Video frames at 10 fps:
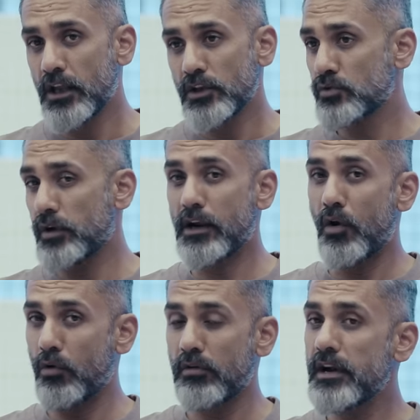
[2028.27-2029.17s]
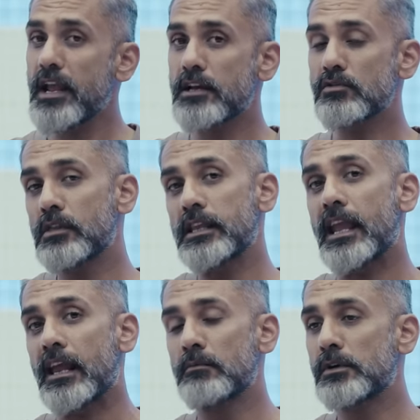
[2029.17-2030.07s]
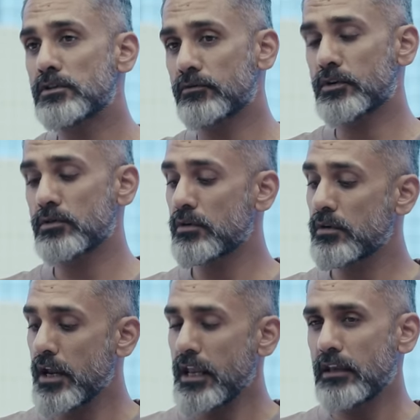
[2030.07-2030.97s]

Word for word: So it already has all the elements of a tourer.